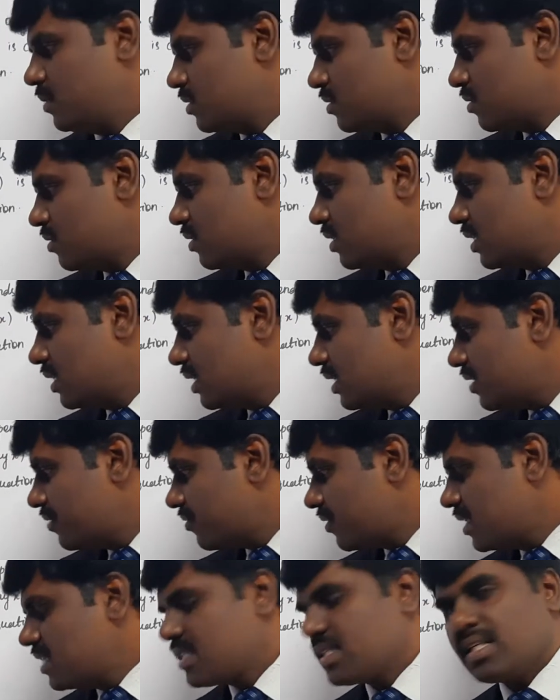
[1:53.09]
So the
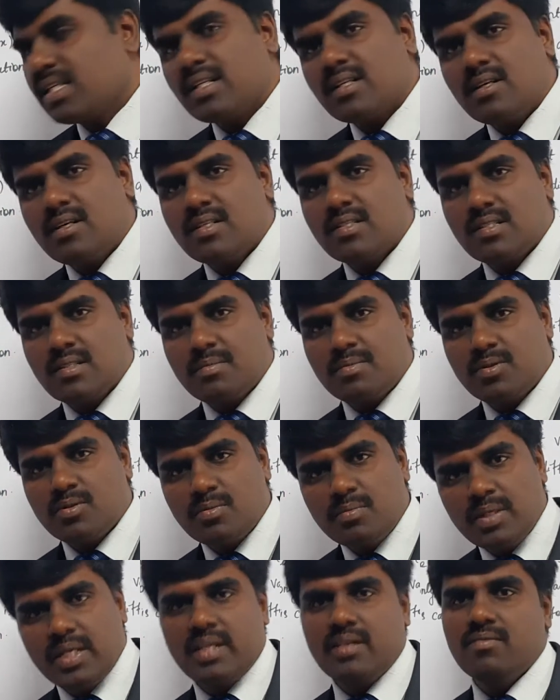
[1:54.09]
differential concept should
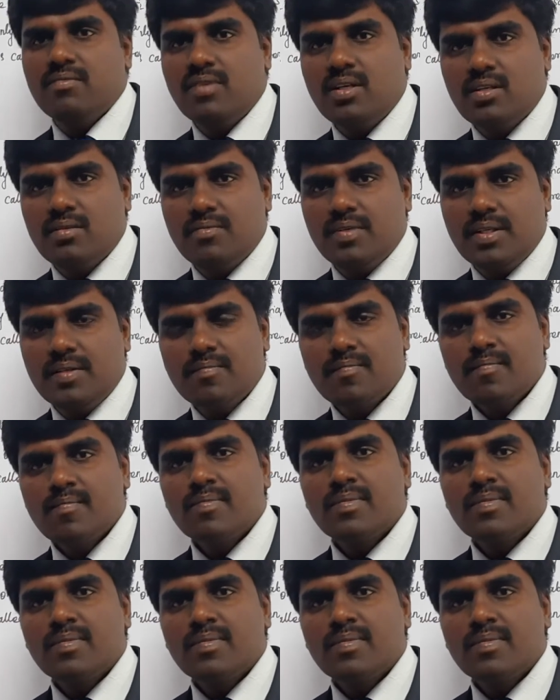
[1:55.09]
be involving